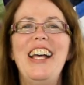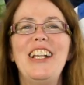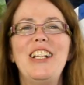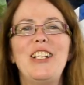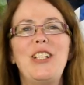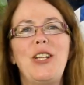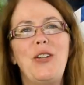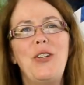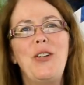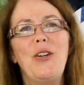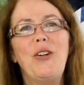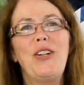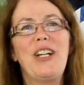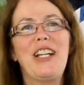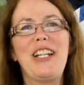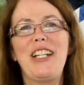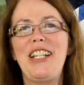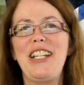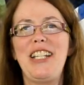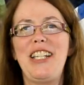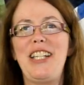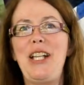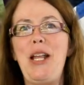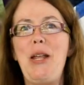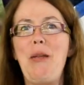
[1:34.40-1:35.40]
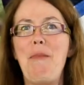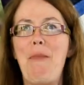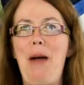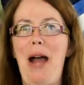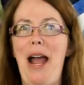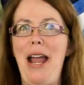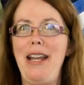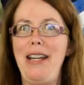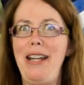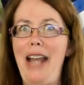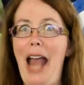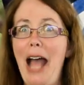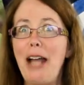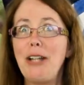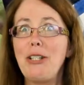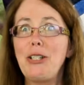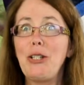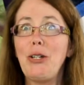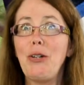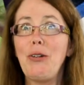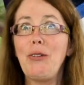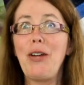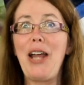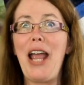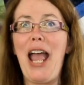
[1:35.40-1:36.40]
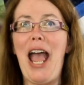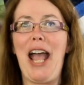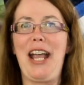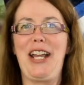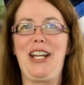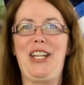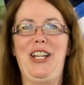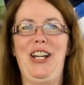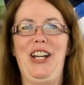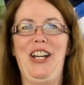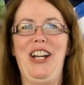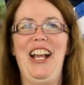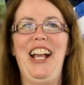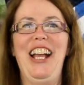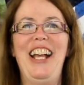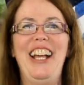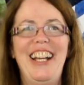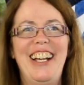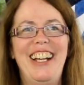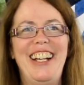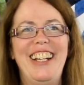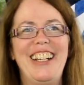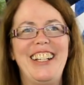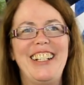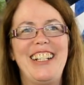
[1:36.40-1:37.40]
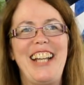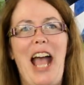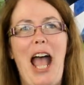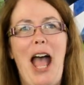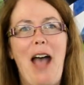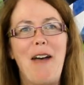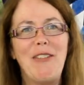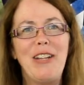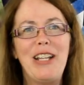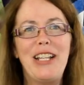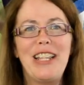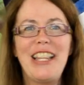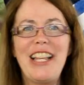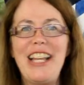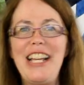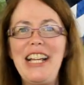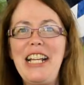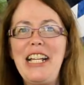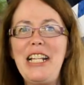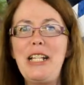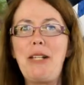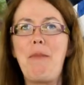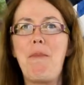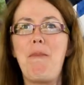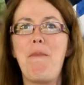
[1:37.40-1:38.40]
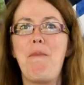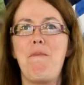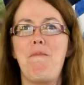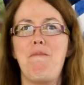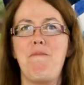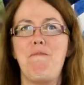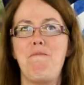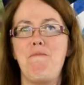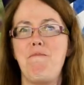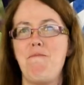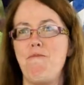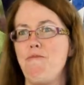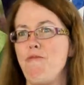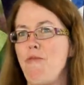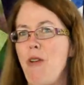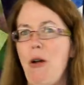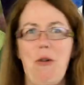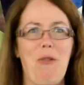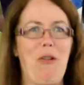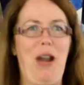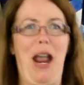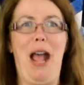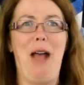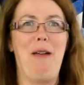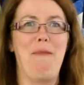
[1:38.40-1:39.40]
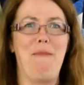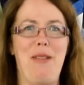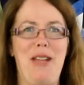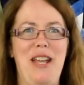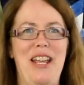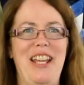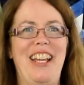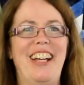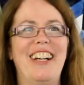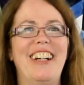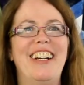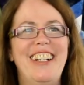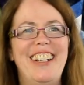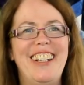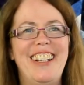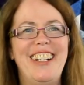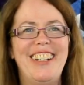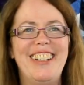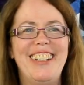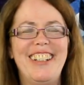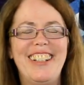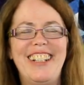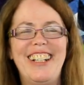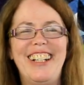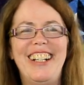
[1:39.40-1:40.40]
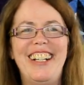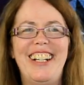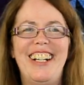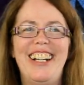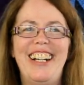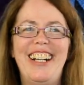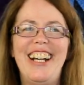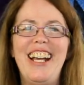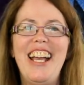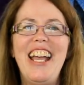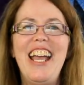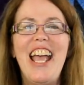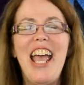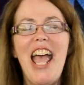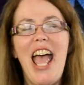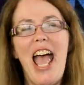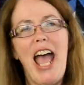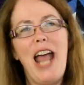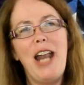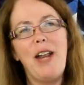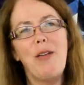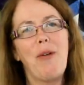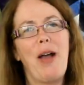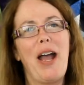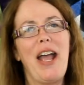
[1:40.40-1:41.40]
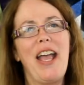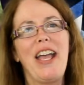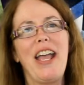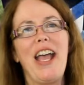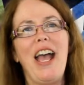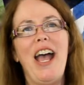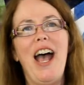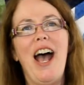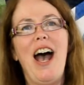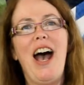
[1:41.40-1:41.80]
so you'll get to see my natural reaction to having things thrown at me. Anyway,